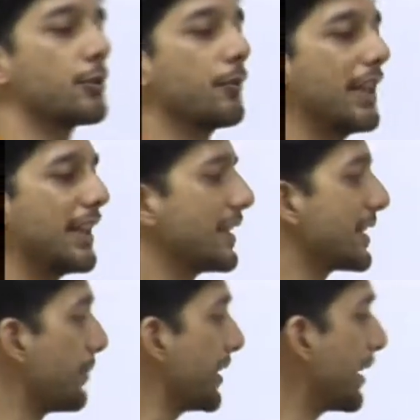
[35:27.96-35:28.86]
So when I
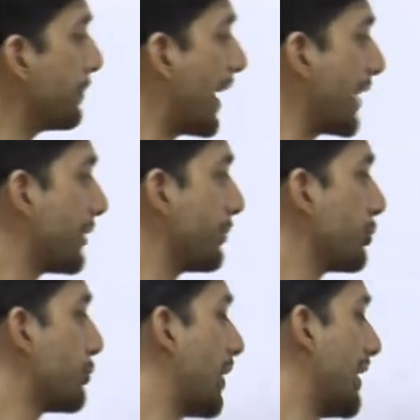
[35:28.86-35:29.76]
sum it up
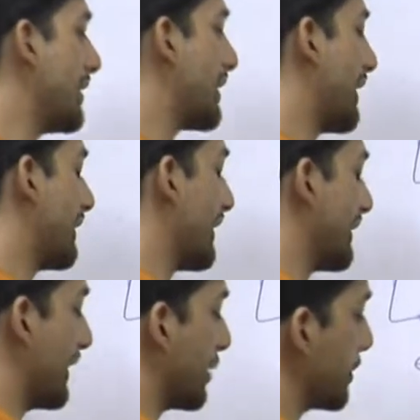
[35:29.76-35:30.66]
attribute wise,
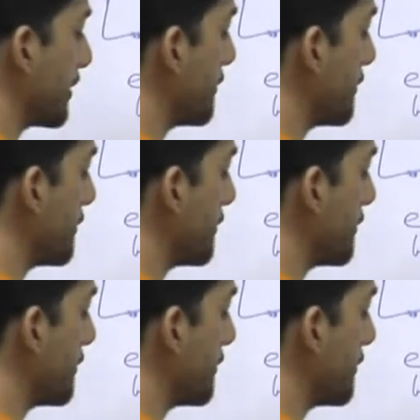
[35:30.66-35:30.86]
I take out